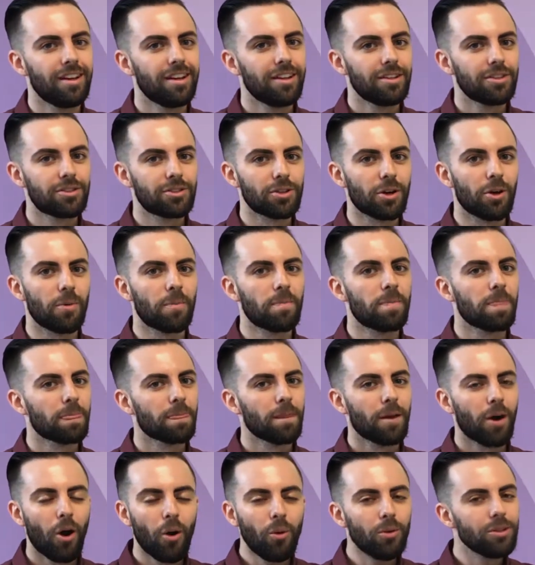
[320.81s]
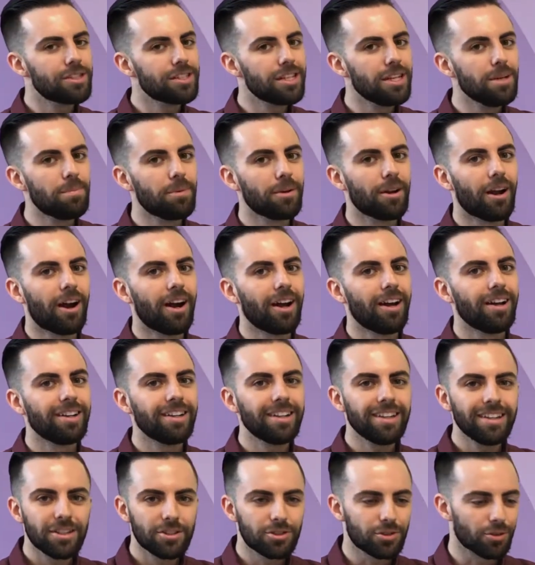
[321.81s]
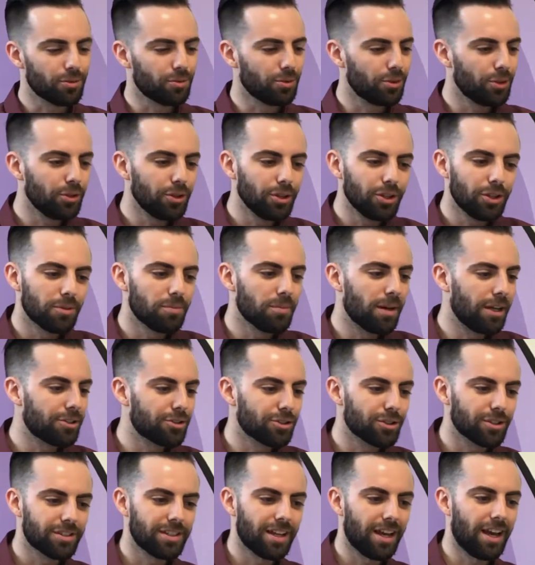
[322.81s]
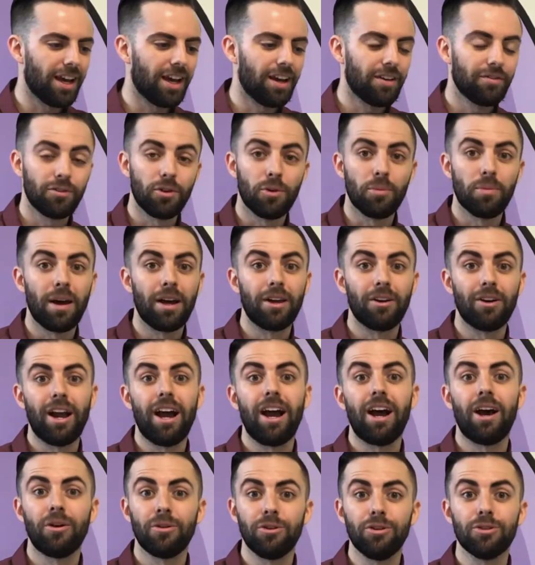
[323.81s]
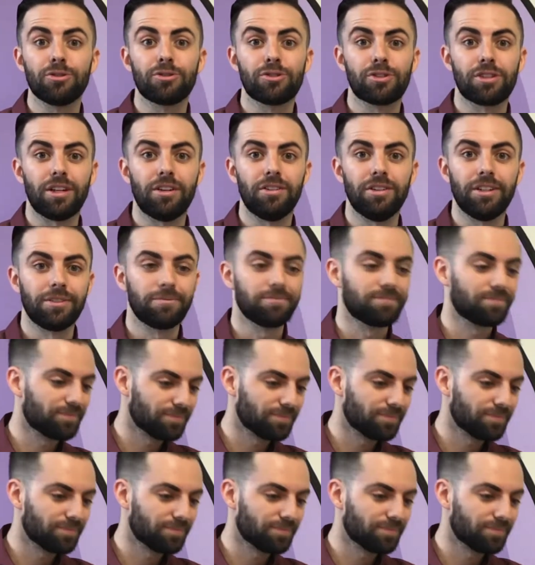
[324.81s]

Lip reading: So always keep an eye on it. It's a really good metric to have no matter how you're selling.